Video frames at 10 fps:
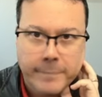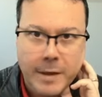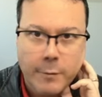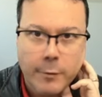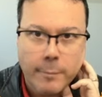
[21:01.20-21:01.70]

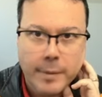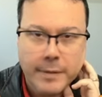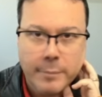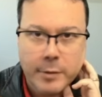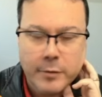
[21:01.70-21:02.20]

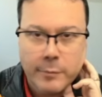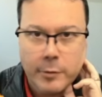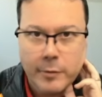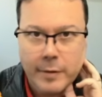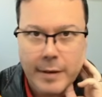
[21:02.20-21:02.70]
put a
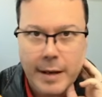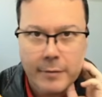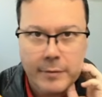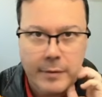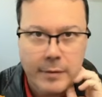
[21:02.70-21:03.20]
+1/+1
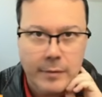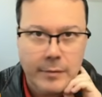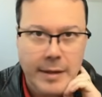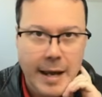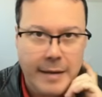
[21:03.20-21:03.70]
counter
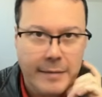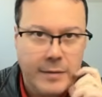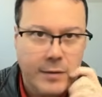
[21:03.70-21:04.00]
on the ice